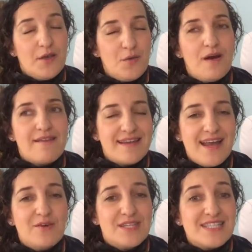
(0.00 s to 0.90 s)
you are right
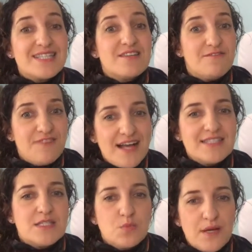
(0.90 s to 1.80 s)
now, this is the
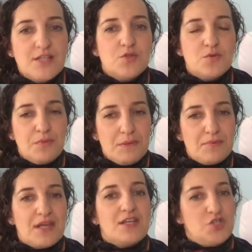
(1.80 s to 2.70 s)
fastest way to
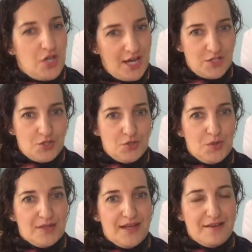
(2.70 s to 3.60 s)
bring change into
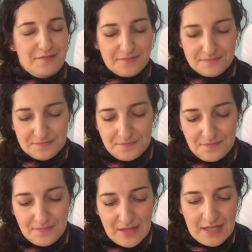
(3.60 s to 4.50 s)
your life.
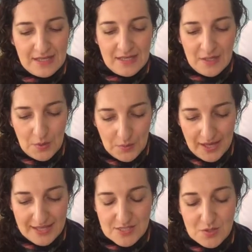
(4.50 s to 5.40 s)

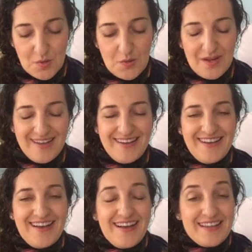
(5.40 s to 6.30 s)
Okay, so
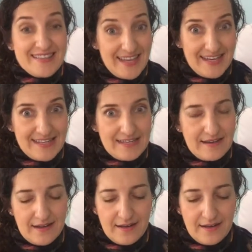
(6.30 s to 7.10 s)
then,